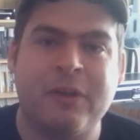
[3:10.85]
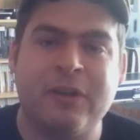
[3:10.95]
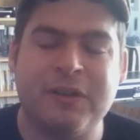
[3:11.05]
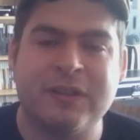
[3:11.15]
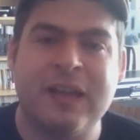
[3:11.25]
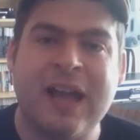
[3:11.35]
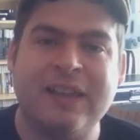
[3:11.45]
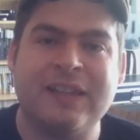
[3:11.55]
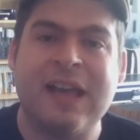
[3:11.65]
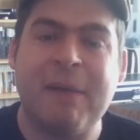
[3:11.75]
because
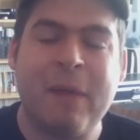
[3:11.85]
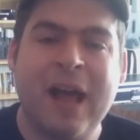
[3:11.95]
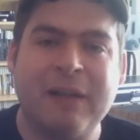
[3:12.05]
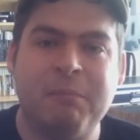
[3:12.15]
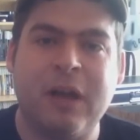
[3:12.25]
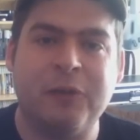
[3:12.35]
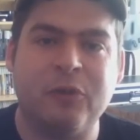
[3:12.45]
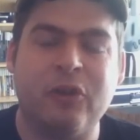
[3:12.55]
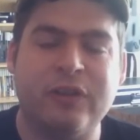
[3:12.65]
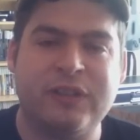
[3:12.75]
at the time I had my
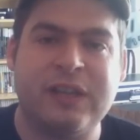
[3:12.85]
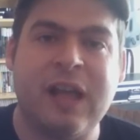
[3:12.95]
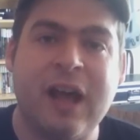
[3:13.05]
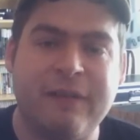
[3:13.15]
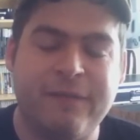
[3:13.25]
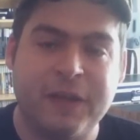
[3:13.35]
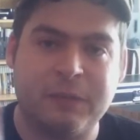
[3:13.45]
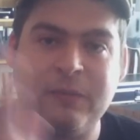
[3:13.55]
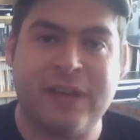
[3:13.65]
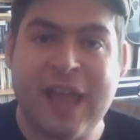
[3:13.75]
loyalty card
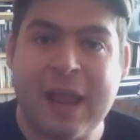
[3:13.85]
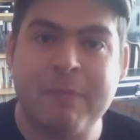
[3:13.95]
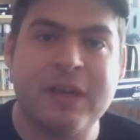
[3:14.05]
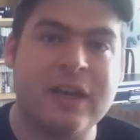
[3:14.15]
first from Game,